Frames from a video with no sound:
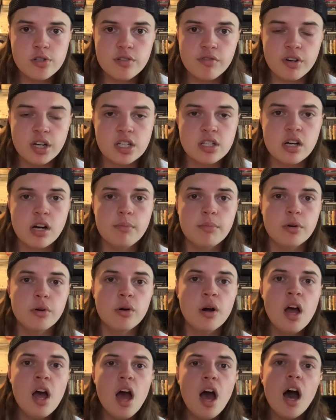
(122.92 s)
for
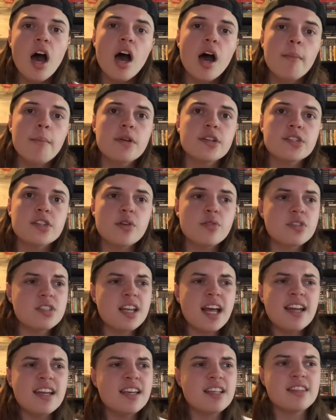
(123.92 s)
example. So
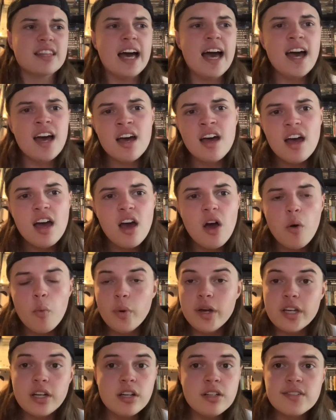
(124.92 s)
saying that,
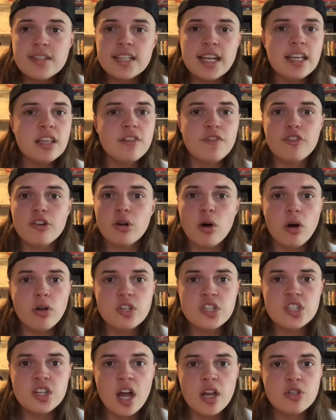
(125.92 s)
we could see the Forgotten
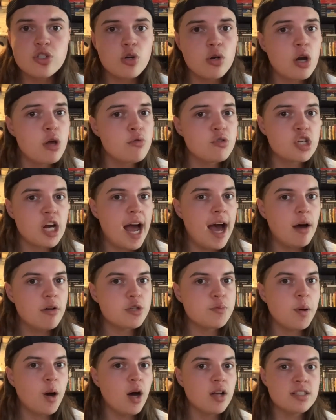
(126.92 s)
Sons or Lucha
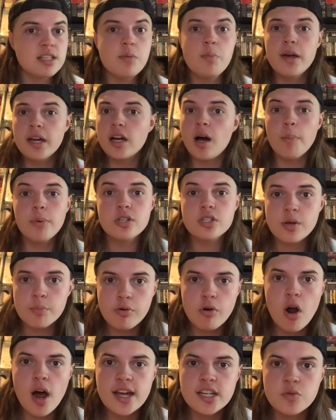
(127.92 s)
House Party pick up a
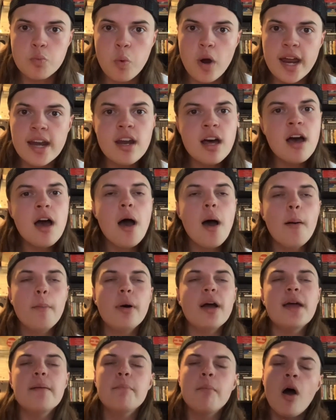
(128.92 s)
surprise win,
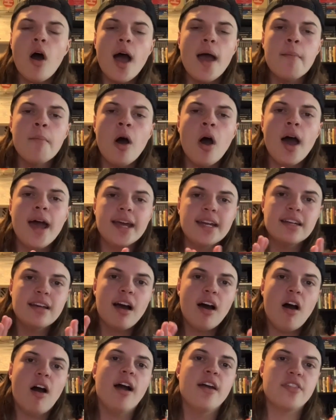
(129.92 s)
but in my mind,
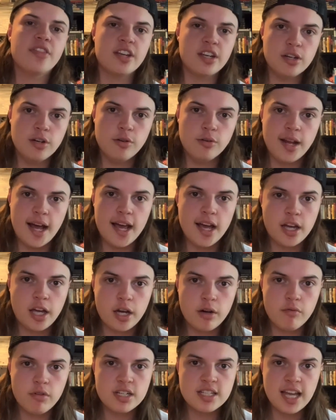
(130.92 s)
I think New Day are going
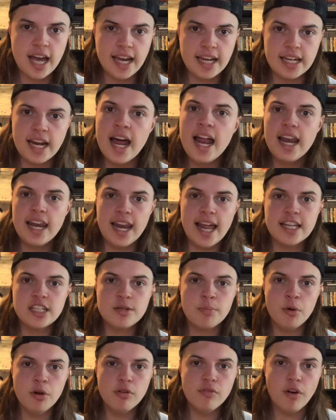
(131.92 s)
to retain. Let's
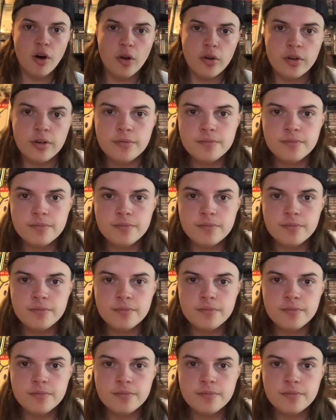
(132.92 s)
move on.